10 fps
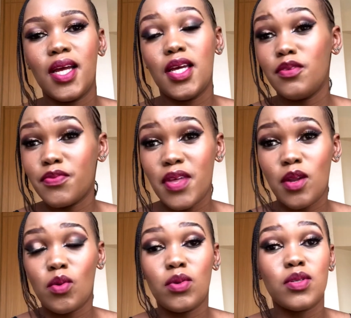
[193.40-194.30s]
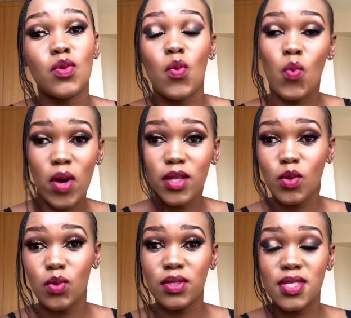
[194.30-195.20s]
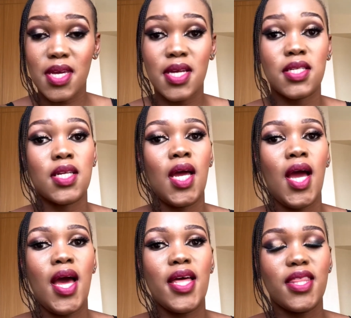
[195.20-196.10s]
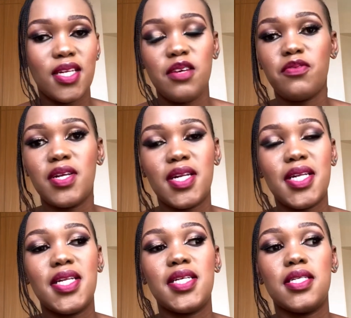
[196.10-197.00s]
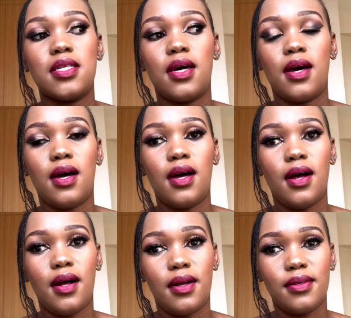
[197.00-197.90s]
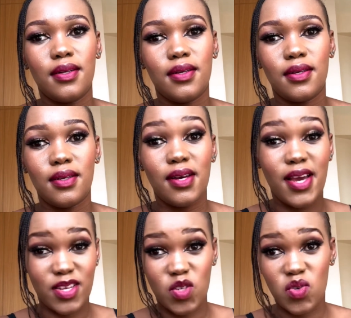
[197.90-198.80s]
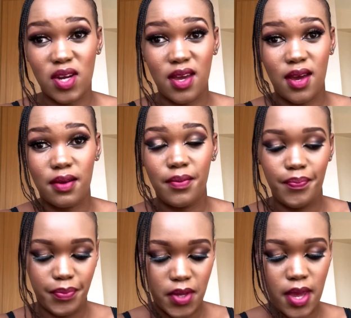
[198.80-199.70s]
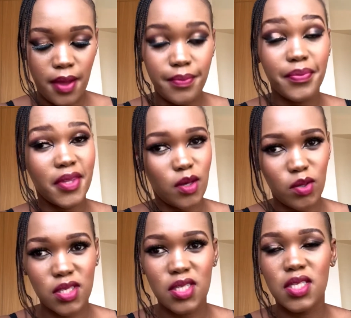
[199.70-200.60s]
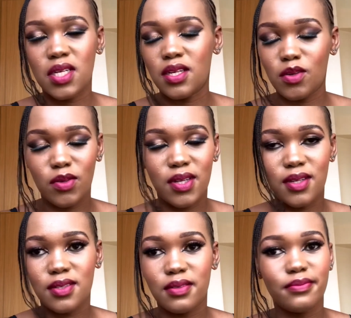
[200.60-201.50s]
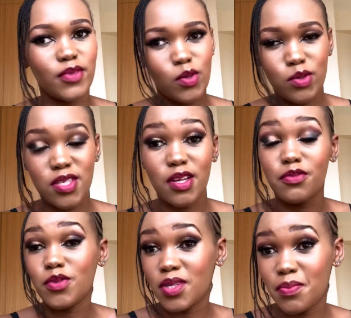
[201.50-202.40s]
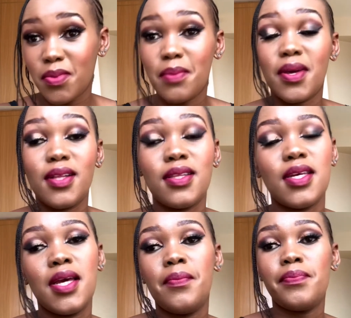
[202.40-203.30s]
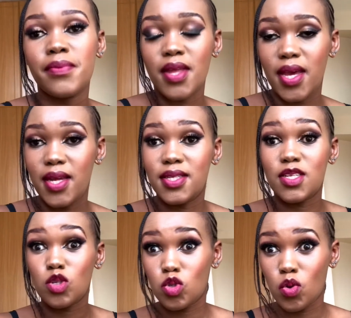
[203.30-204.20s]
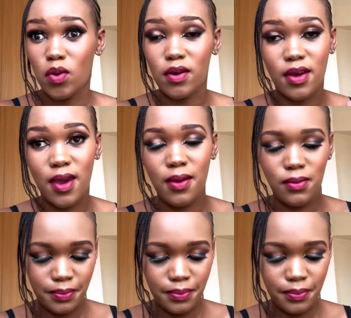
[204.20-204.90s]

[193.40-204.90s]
if they're not well cooked yet, they definitely need extra care. Yeah, the oxygen and all that good stuff to keep them healthy and strong. Okay,